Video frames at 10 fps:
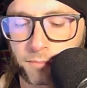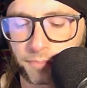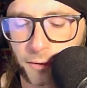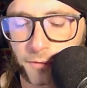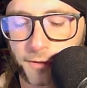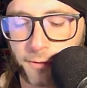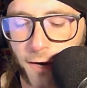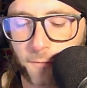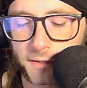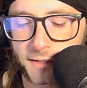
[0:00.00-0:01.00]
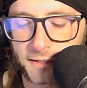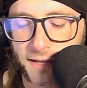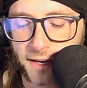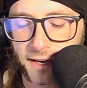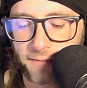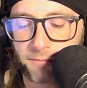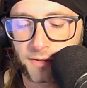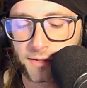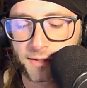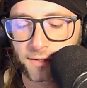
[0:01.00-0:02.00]
blurry graphics at time,
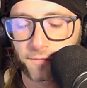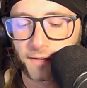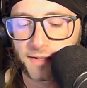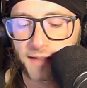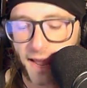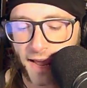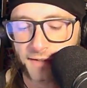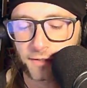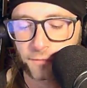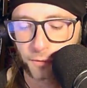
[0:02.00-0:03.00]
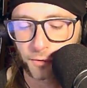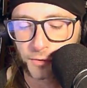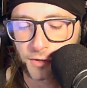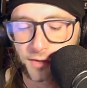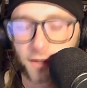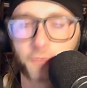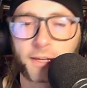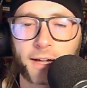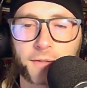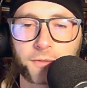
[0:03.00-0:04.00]
but this is a fantastic version of
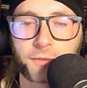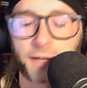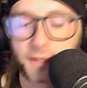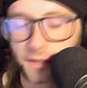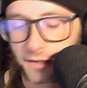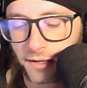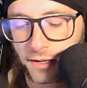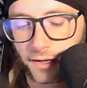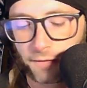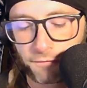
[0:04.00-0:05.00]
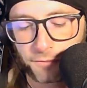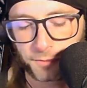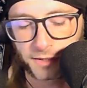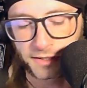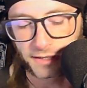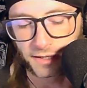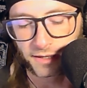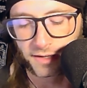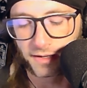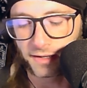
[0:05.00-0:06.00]
Castlevania in 3D.
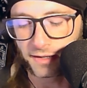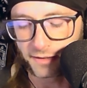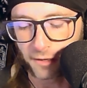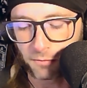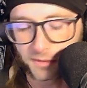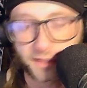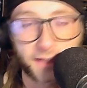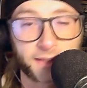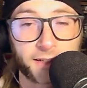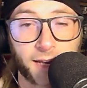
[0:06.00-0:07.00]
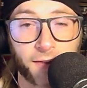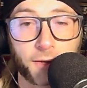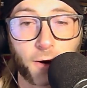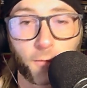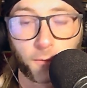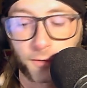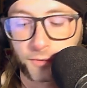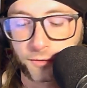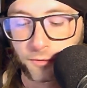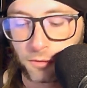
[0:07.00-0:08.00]
And now, once again, they gave the
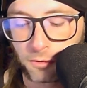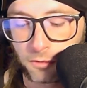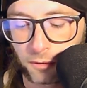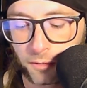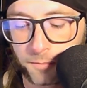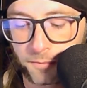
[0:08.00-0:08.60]
overall score